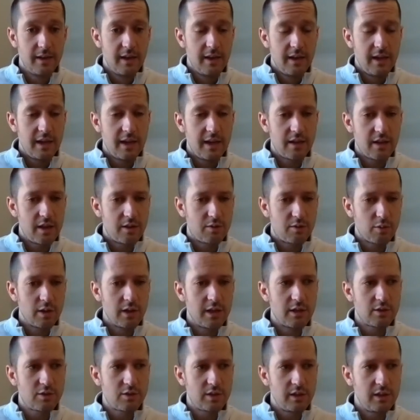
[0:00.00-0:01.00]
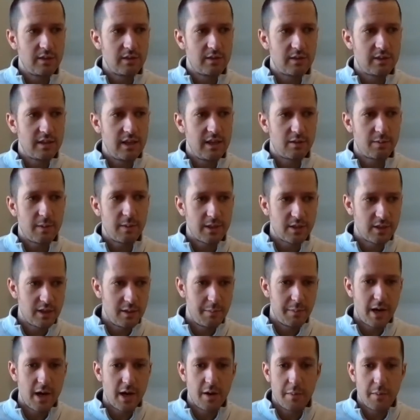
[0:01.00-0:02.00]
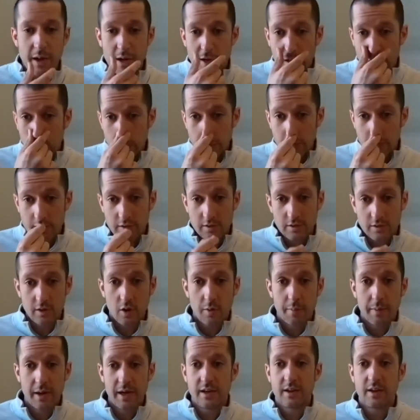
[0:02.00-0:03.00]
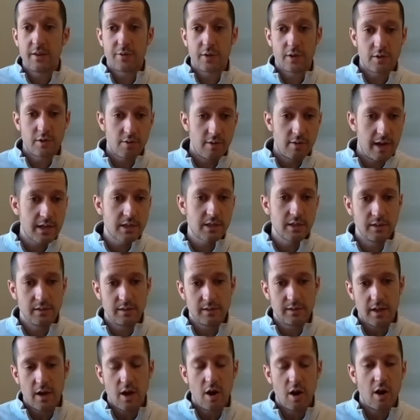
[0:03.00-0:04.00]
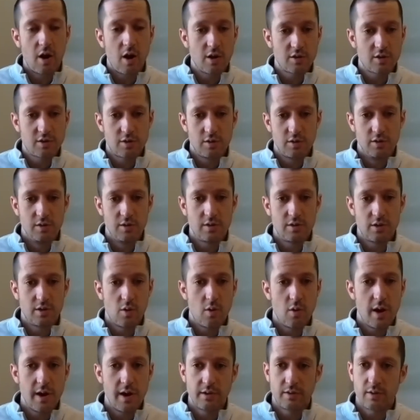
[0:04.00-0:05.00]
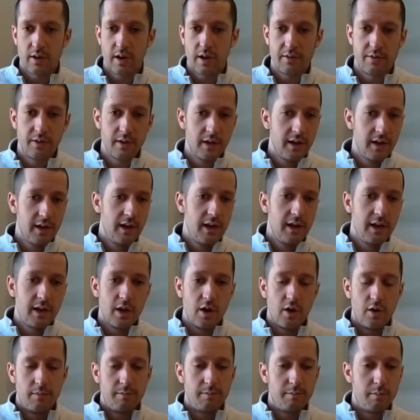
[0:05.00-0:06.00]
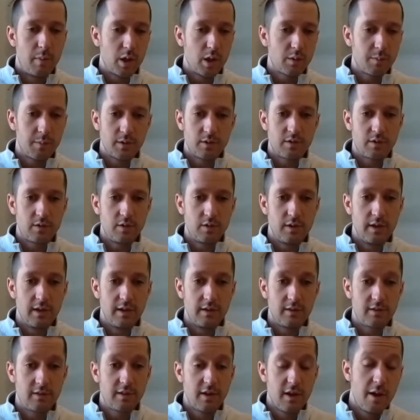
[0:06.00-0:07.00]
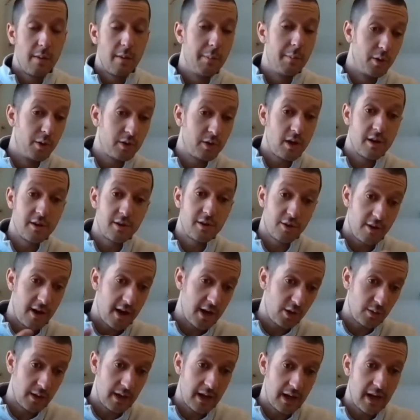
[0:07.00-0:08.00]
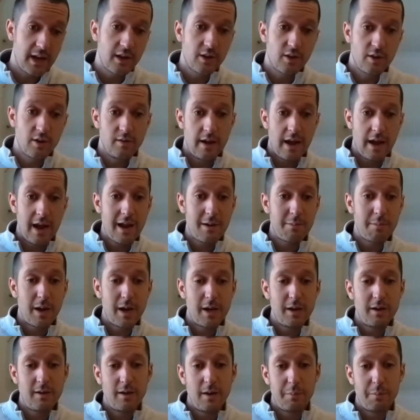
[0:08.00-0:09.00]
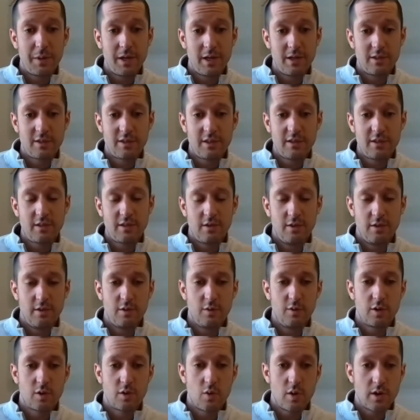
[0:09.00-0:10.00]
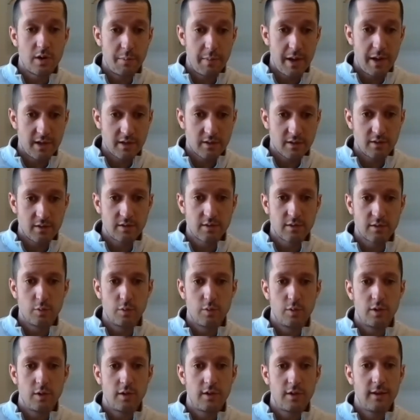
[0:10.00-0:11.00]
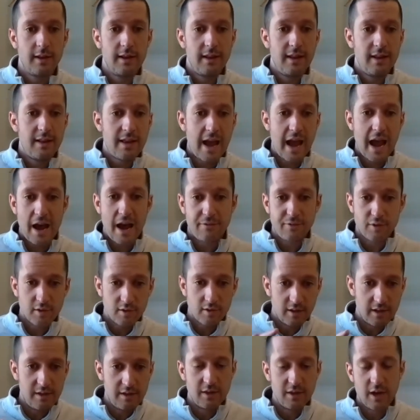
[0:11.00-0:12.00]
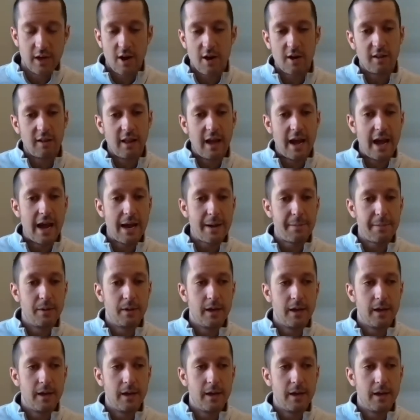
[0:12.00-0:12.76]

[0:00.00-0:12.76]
it's really interesting to see, especially in biomedical, there's so many different directions that our students are going. So I have multiple students, both undergraduate and a PhD student, who are going to medical school after leaving our lab,